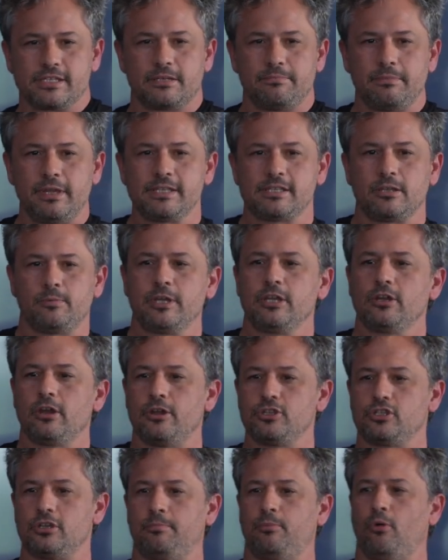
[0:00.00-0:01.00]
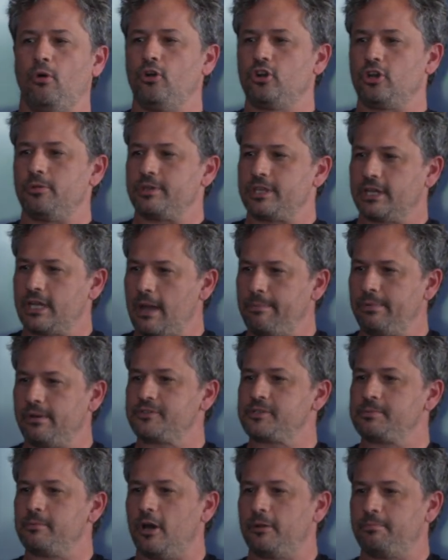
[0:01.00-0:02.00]
It means that we can go into a boardroom with a couple of
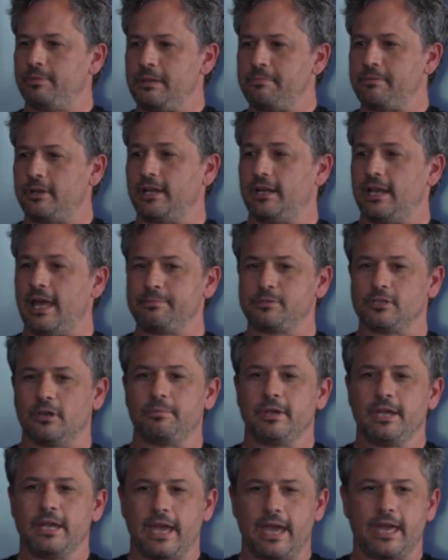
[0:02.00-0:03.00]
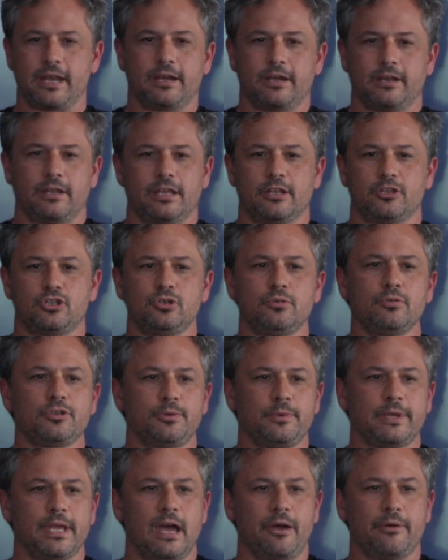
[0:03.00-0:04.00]
smart people on a laptop and in a 2 or
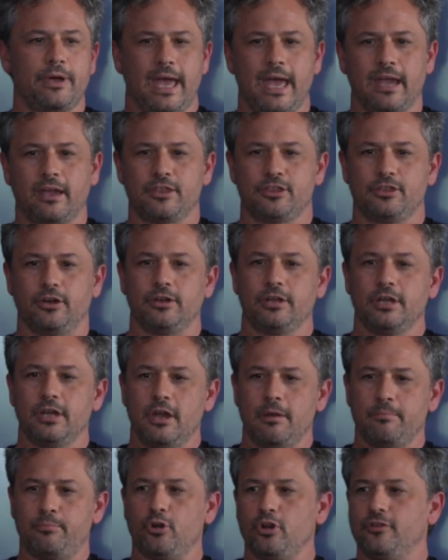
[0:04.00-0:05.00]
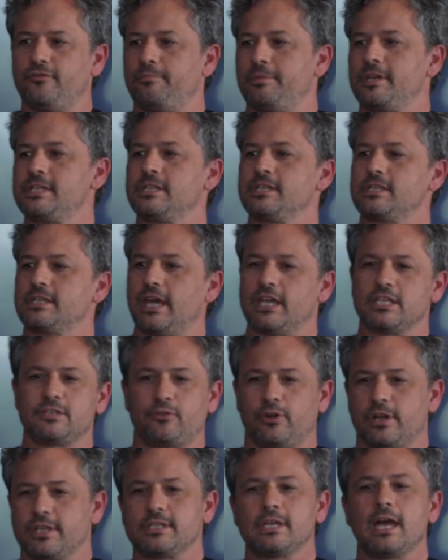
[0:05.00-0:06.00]
3 hour hackathon, prove a business case
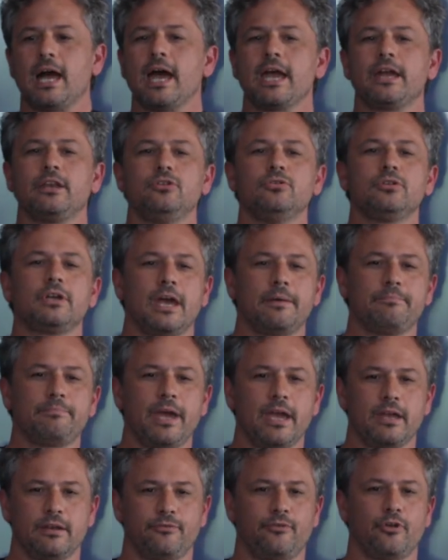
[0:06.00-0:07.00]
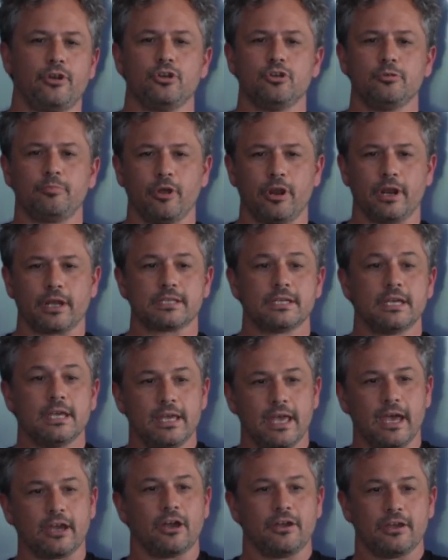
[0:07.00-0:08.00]
for an entire new campaign for a new product
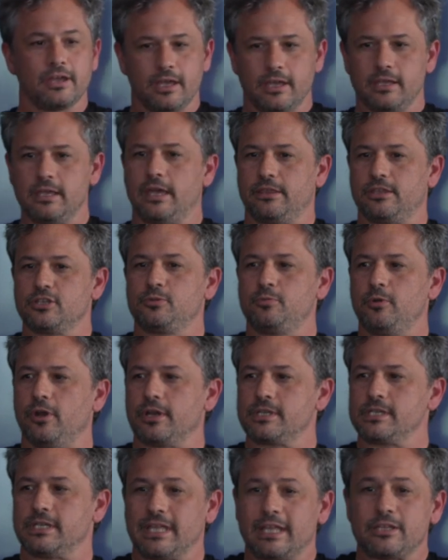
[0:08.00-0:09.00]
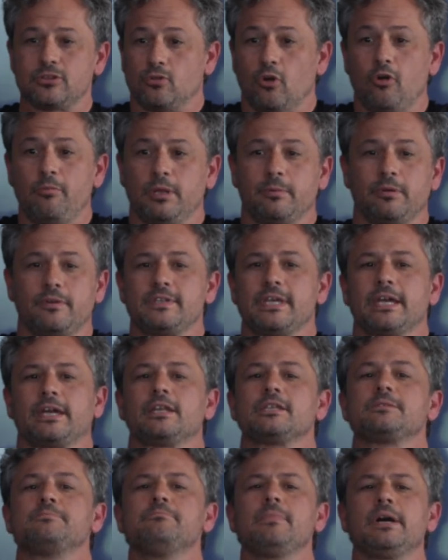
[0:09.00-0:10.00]
and go, yeah, this works. And that normally would have taken
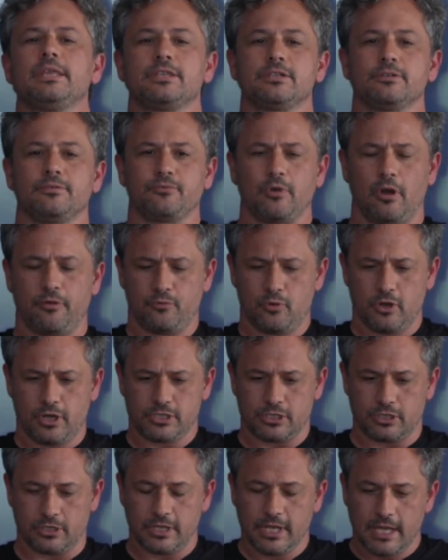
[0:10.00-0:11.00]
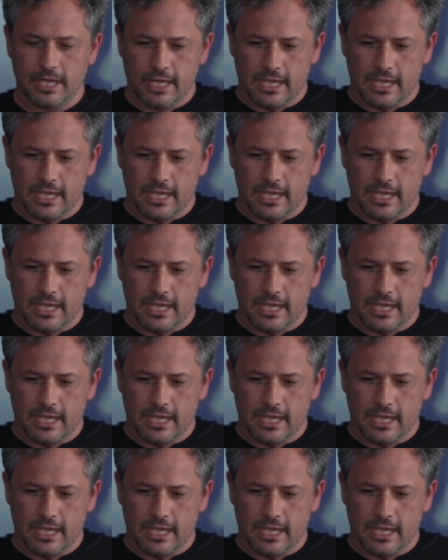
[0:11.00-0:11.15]
us months of work to do.